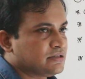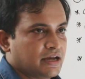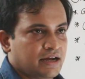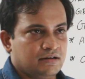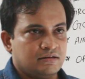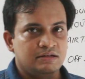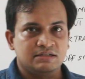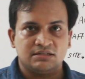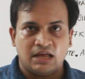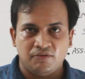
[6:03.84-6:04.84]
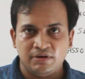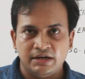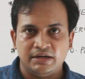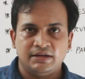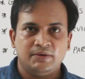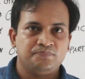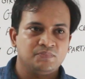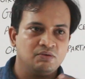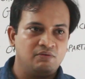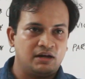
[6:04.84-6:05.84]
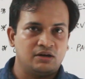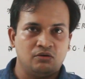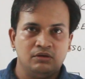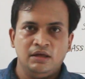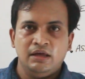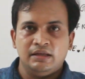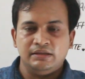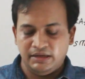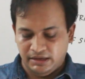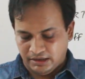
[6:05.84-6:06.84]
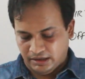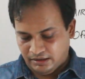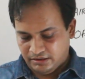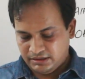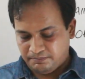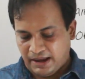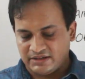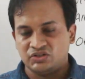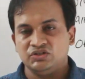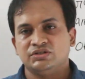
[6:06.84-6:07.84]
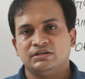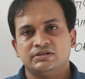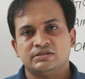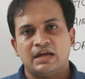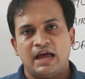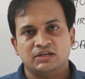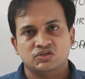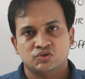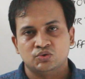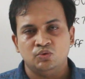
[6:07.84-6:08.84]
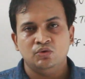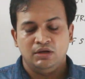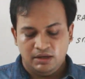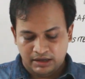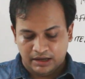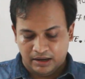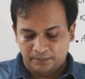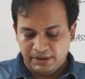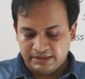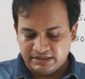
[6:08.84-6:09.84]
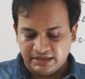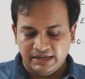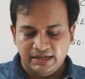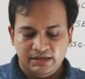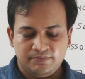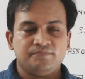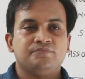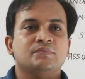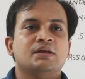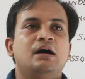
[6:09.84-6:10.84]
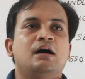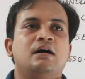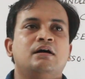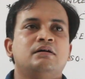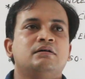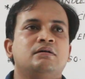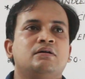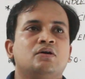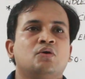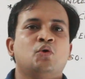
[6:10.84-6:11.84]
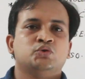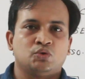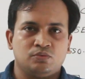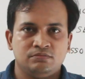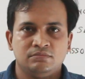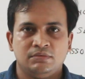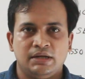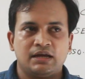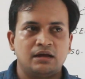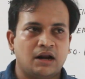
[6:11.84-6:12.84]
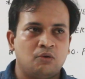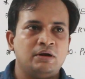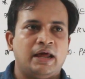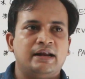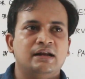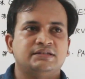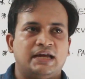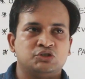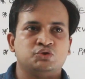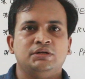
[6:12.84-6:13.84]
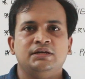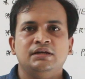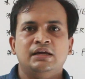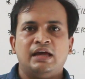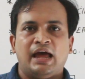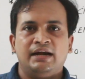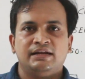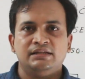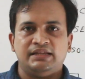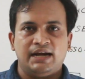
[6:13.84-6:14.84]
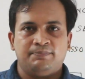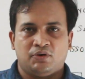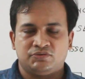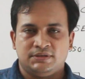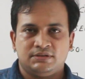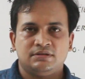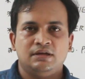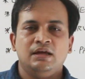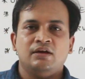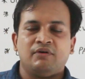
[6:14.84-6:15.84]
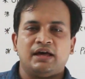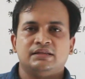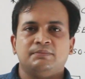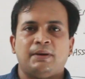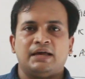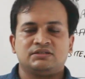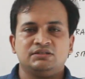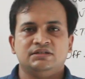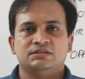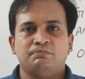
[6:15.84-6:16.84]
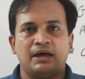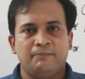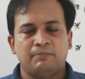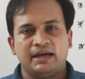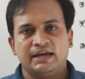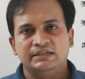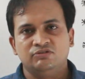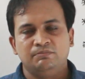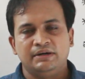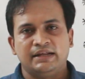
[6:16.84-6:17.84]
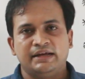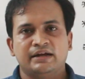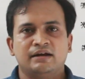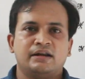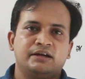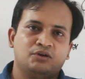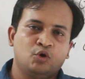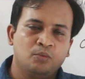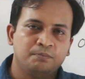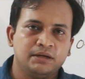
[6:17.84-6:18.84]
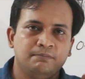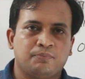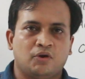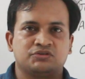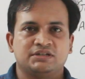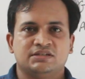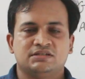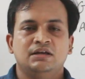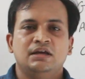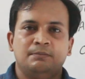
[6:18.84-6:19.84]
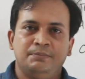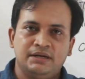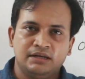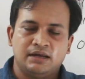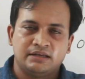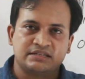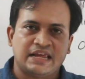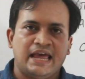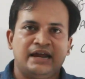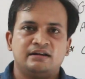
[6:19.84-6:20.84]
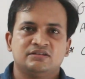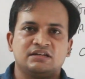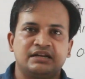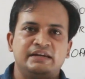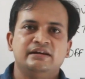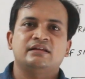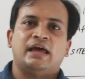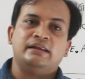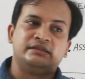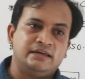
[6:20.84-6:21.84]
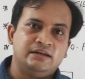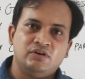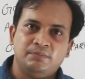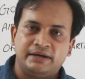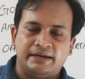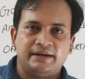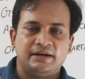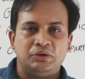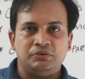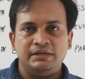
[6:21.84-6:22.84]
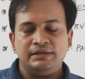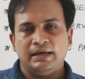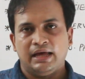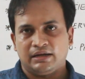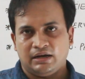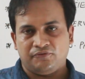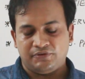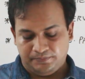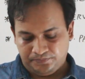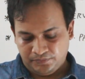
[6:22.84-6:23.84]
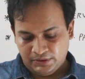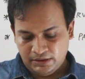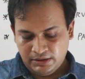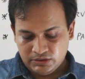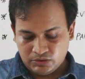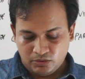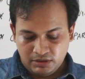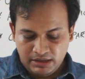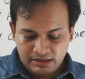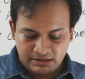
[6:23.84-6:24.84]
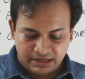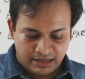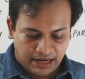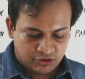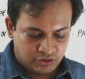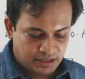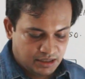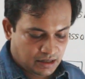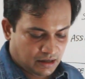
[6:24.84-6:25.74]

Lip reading: again, it's our area where the passengers has to basically go through. Like ground handlers actually handle that process, where the passengers baggage will be taken and been processed, been scanned, screened, and then will be taken to the aircraft. So there are actually